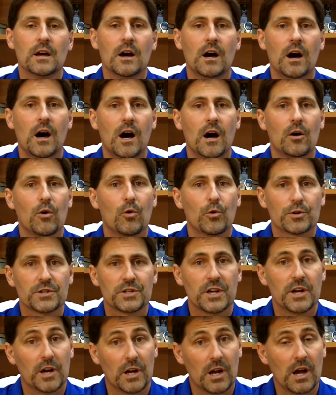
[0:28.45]
or
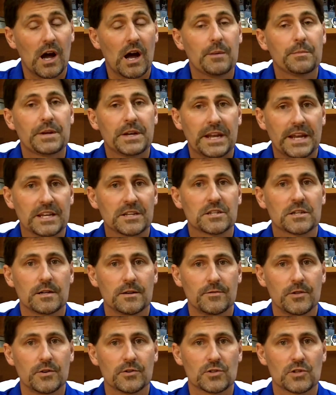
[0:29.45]
a combination
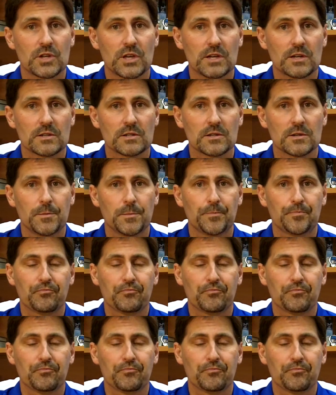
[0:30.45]
of those things.